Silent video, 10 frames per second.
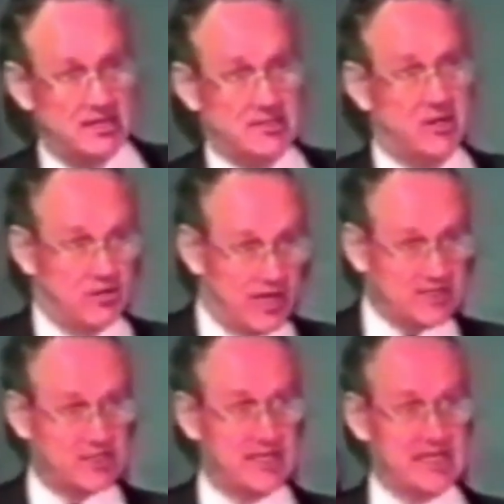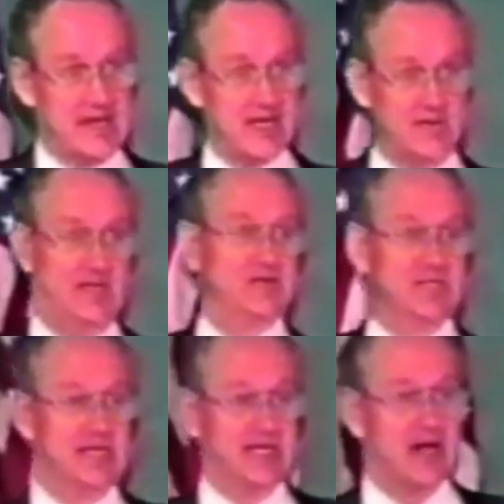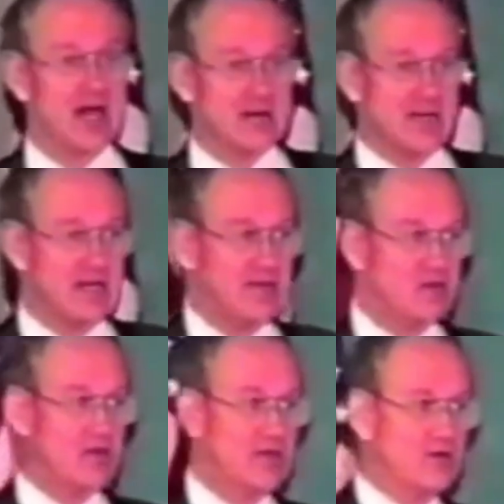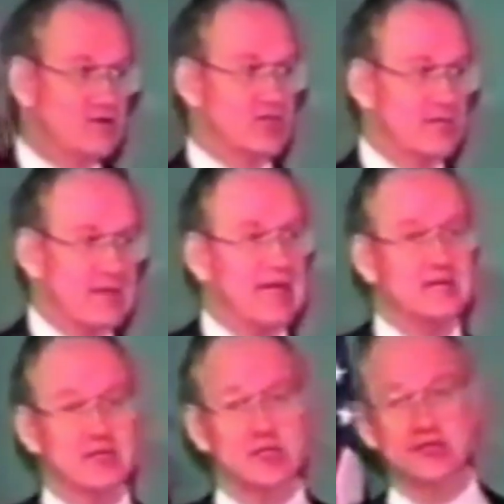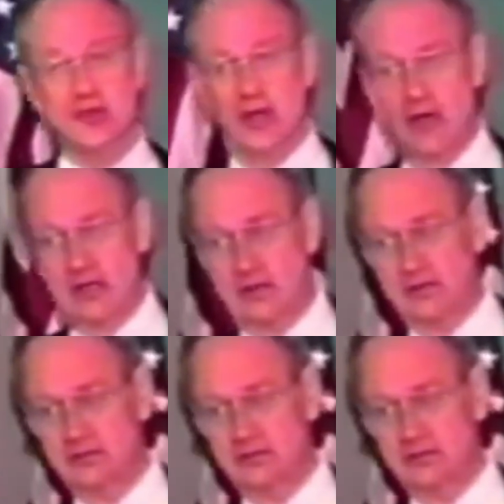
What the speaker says: So watch the dichotomy. There is a dichotomy between ownership and control.